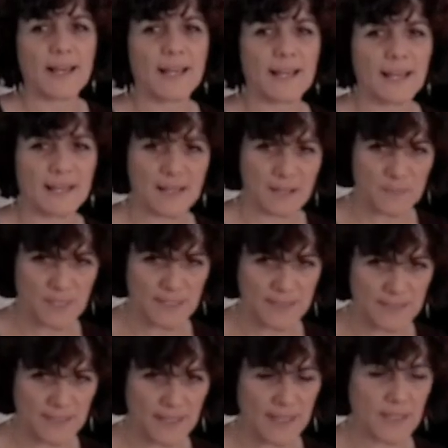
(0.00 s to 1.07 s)
and had
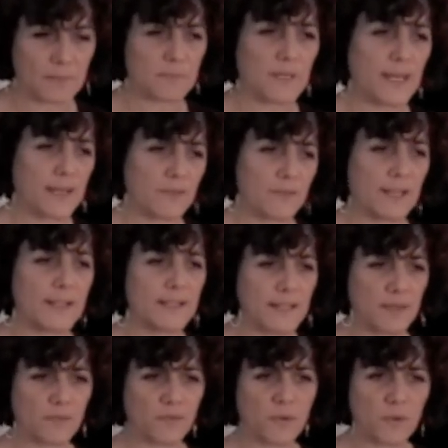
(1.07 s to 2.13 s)
limited time, I
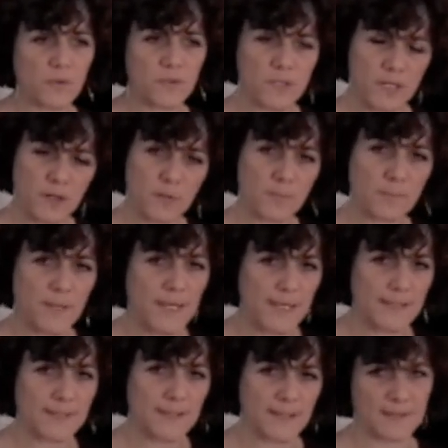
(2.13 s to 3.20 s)
ended up focusing on
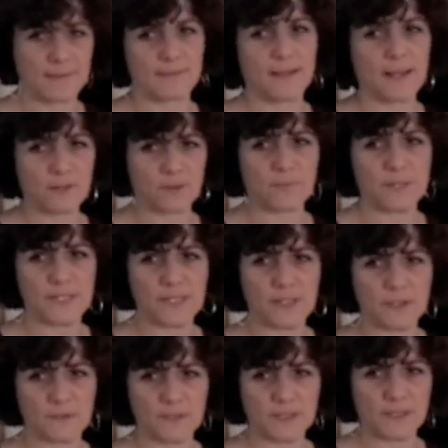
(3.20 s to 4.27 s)
painting
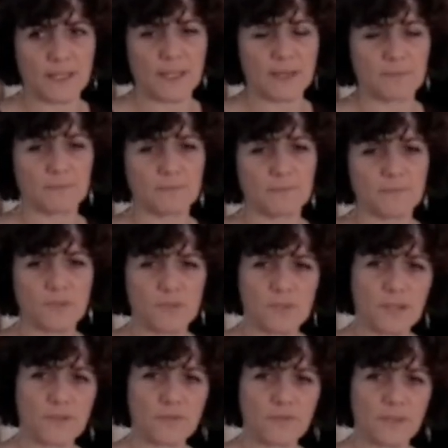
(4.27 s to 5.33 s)
100% of the time.
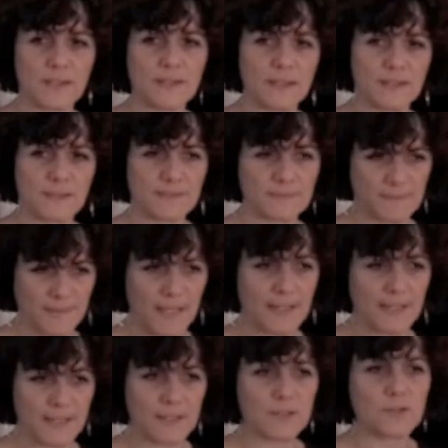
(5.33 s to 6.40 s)
So I felt that I
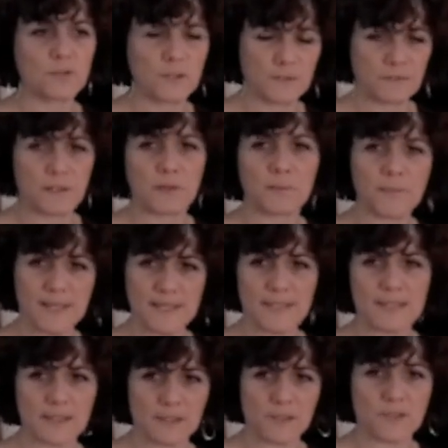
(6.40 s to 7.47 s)
needed to develop my
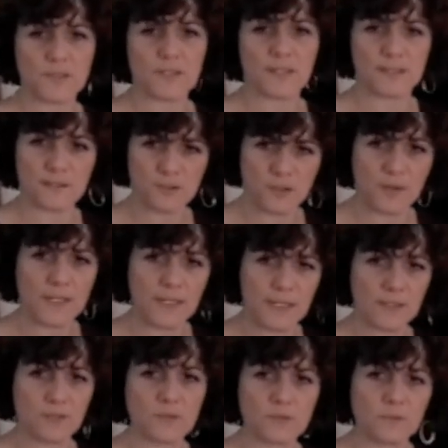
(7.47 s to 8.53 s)
skills, and so I
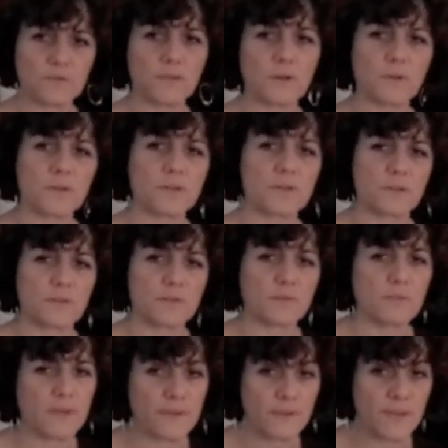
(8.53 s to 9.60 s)
needed to focus on
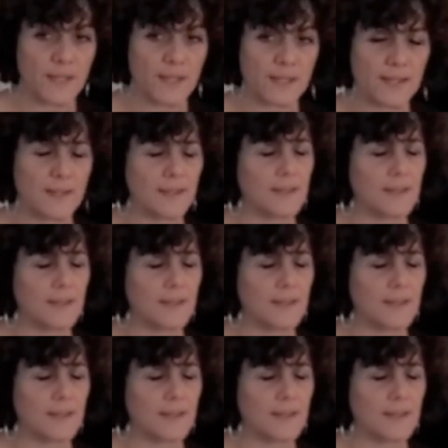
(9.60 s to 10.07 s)
one thing.